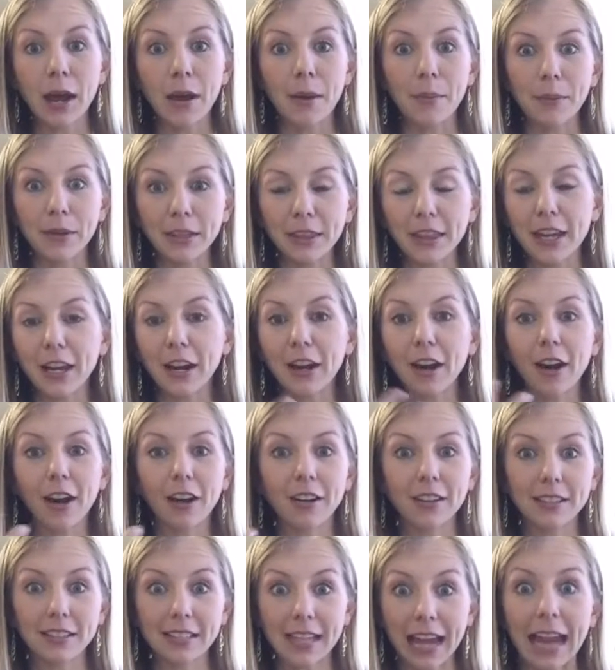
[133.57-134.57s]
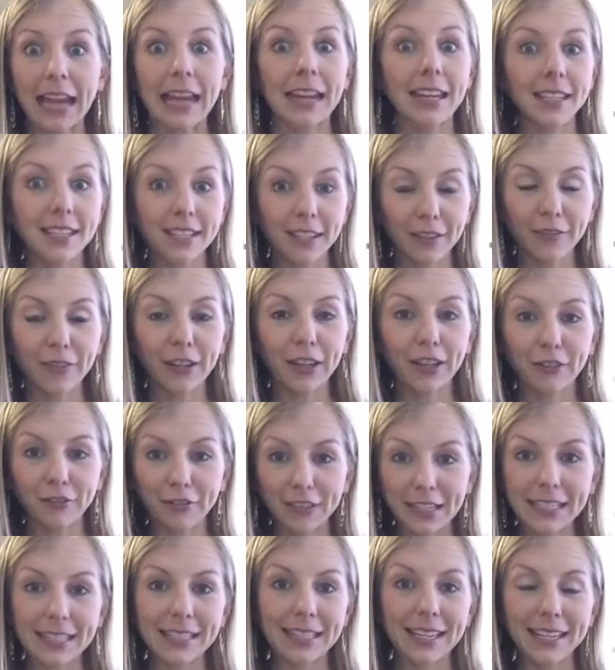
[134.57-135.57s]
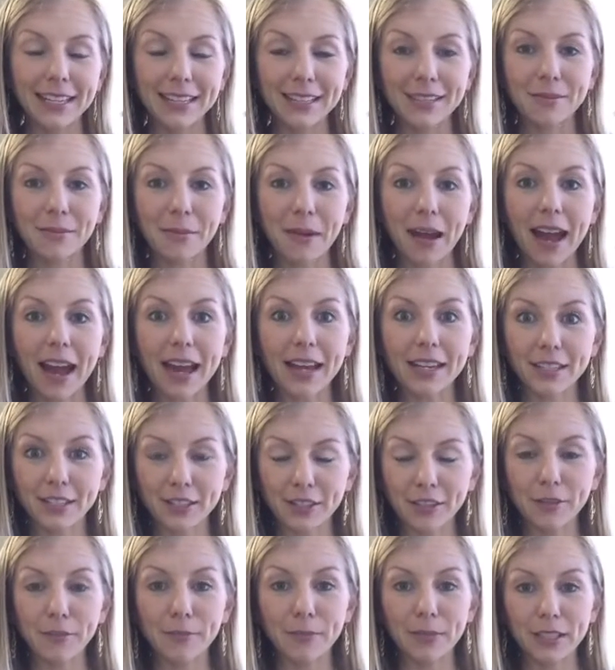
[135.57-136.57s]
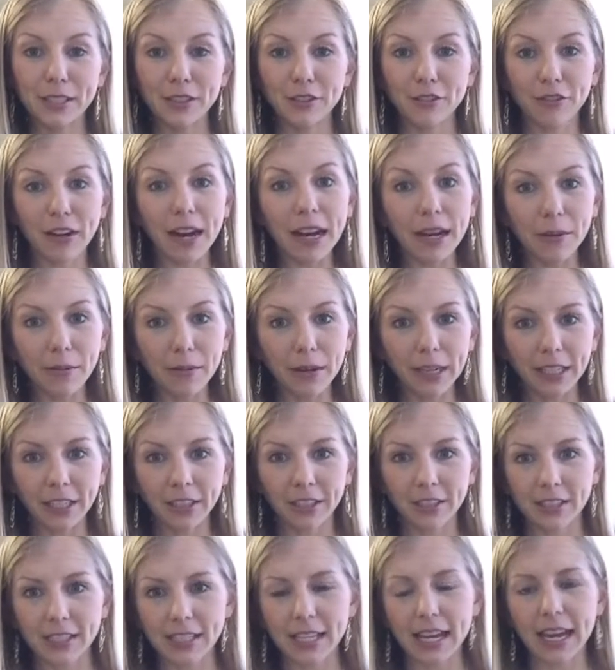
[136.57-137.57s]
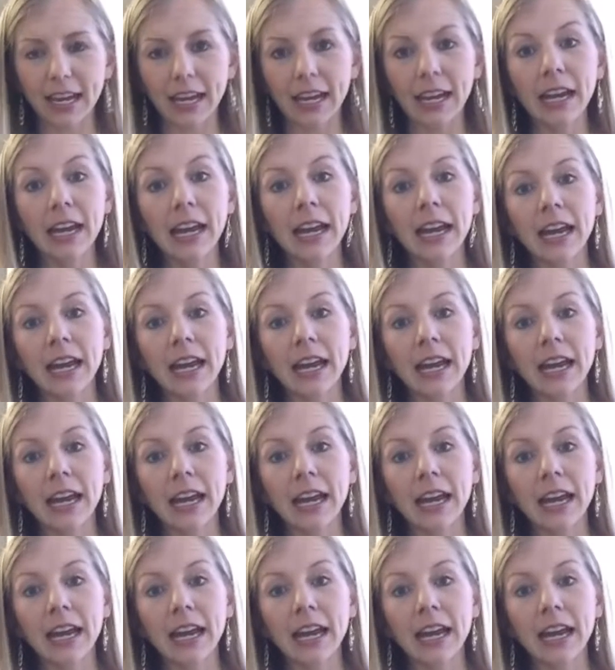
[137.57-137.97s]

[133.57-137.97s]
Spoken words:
But there are scientific reasons why soup is great when you're sick.